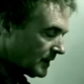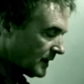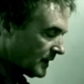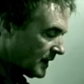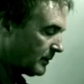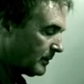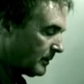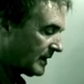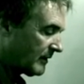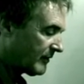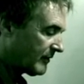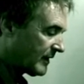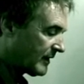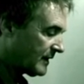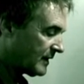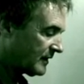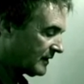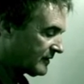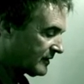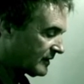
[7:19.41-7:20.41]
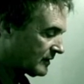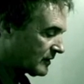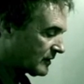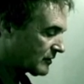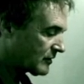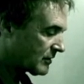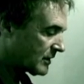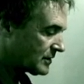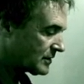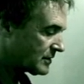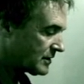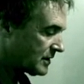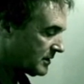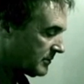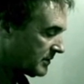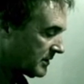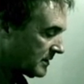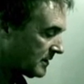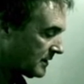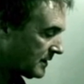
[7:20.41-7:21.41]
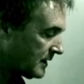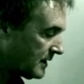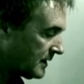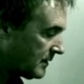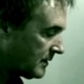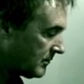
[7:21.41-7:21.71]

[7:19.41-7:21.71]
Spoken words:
Here we have that nice little crunch in the middle here.